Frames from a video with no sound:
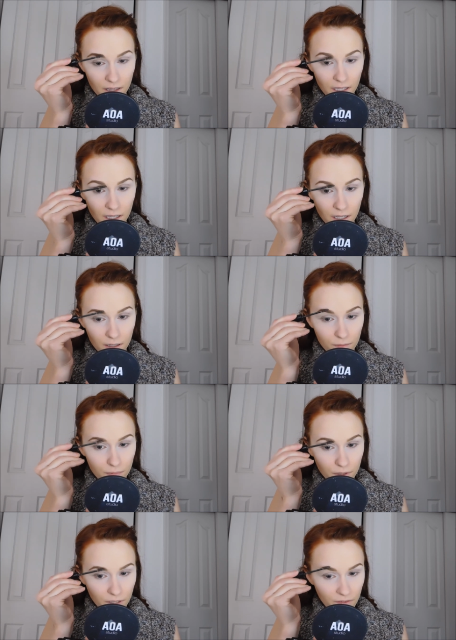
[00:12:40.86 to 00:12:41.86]
the
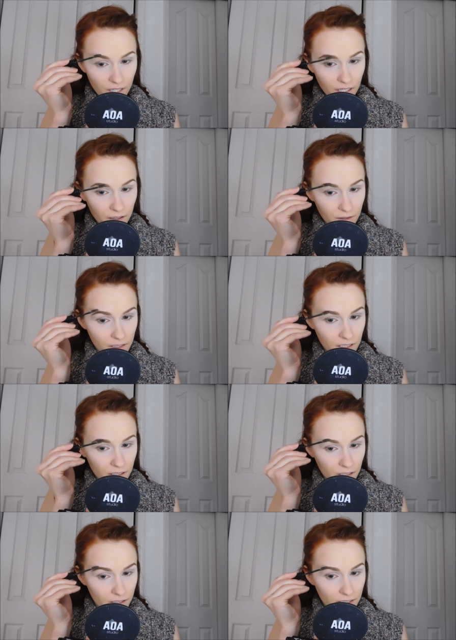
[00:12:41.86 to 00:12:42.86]
beauty videos,
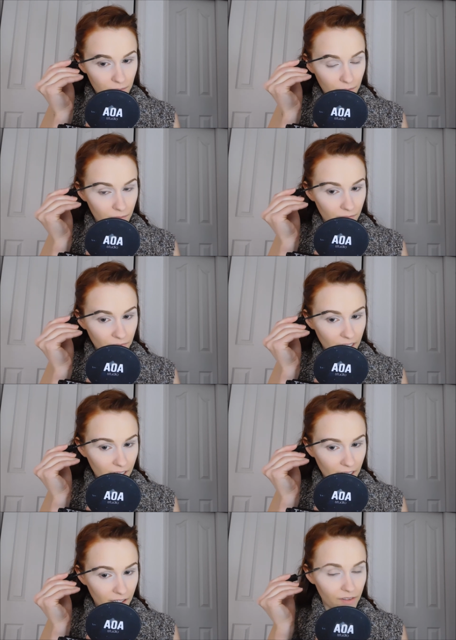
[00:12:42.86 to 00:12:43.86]
just some
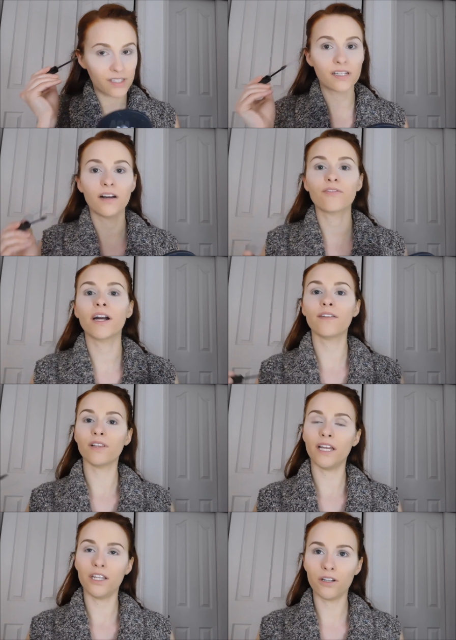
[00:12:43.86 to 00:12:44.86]
health stuff, kind of
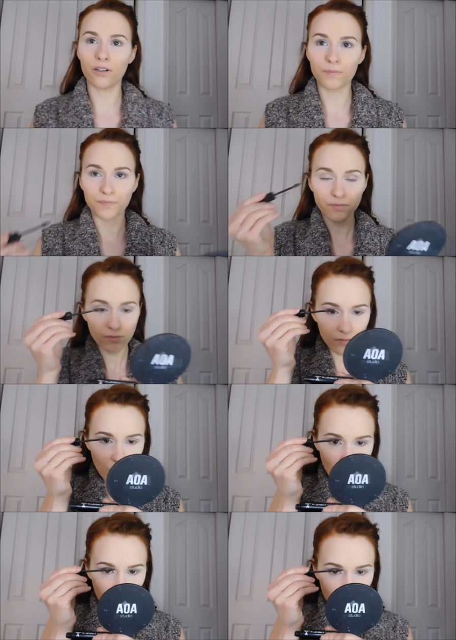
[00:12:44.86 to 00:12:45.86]
let you know
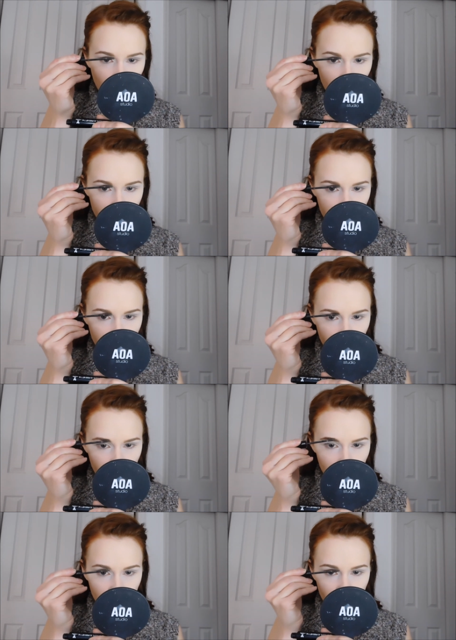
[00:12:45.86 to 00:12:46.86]
what
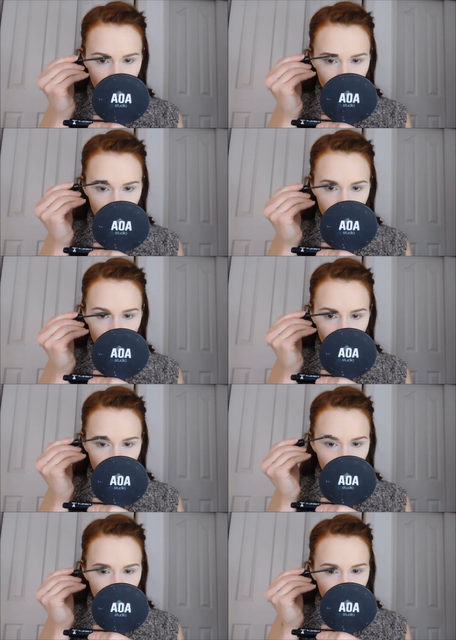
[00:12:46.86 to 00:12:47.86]

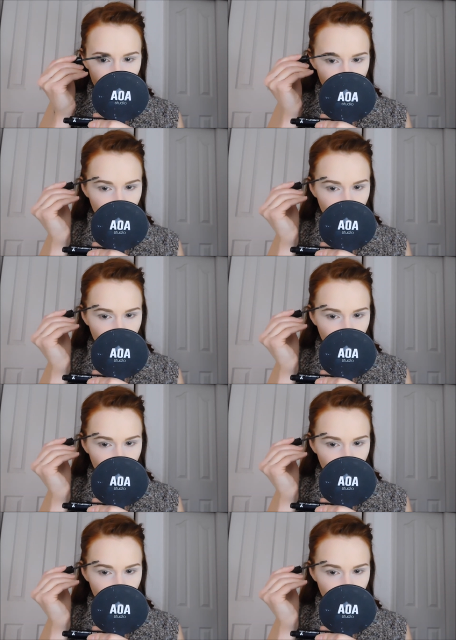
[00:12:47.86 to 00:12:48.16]
I